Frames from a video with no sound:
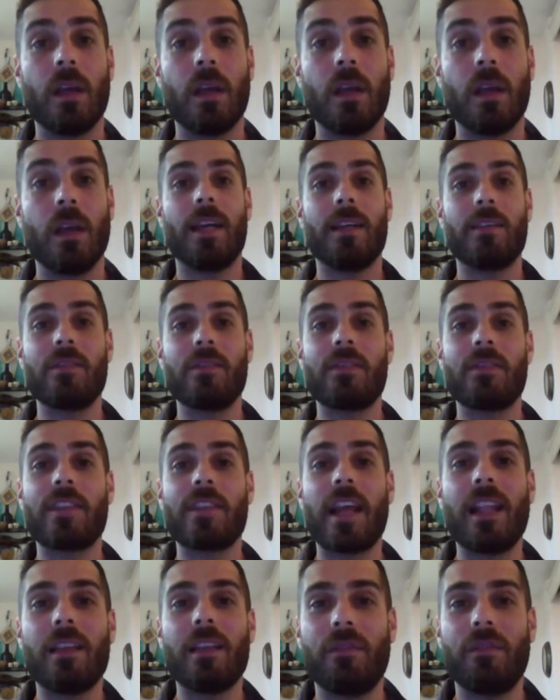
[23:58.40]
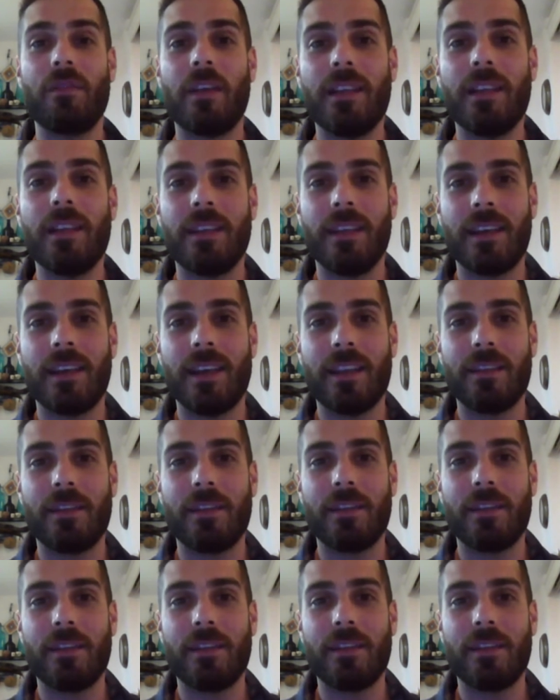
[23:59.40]
I salivate
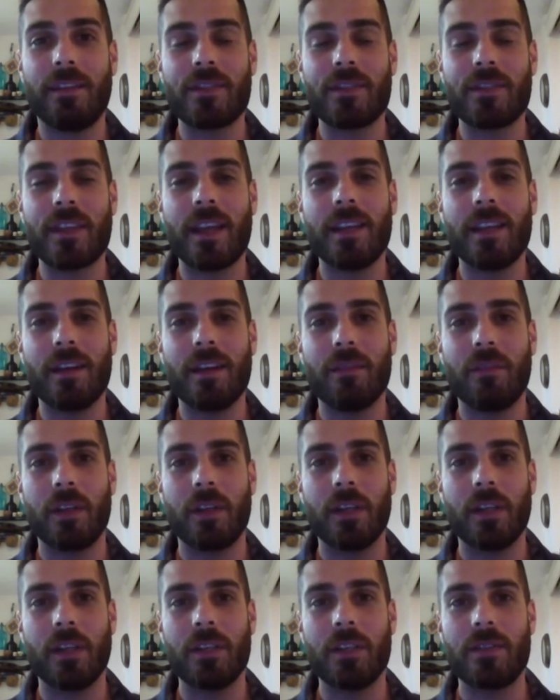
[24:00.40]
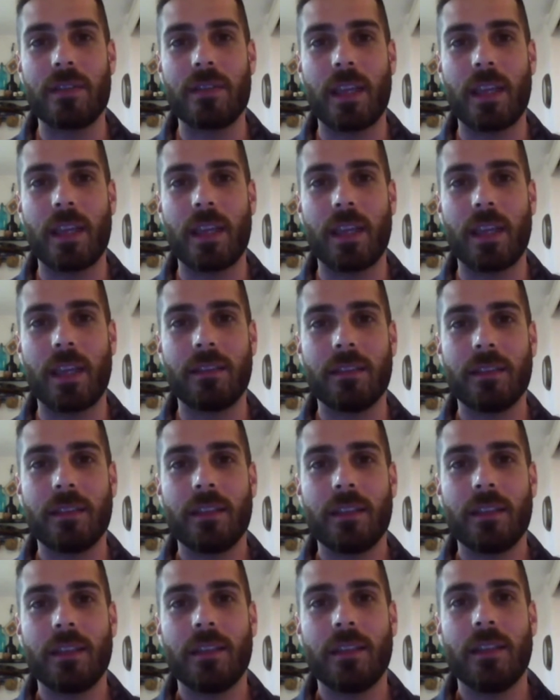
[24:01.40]
at the sight of a good steak.
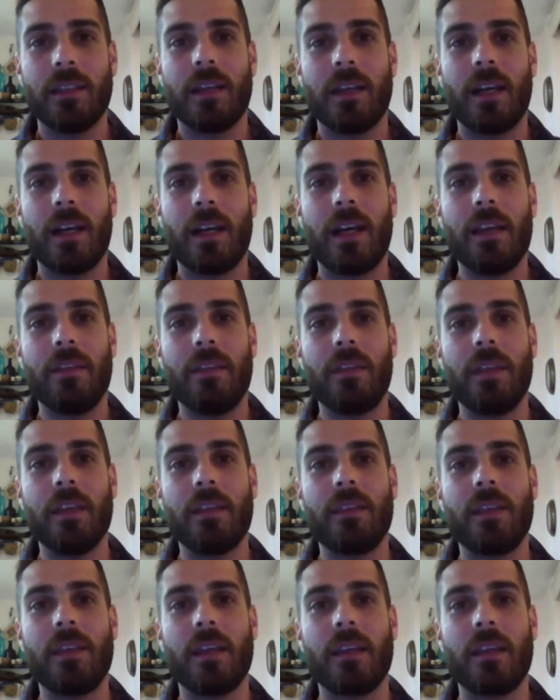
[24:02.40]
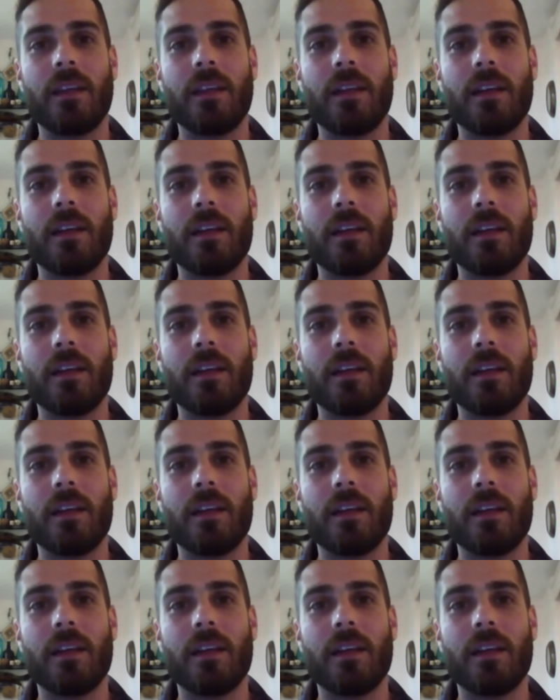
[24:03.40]
I think that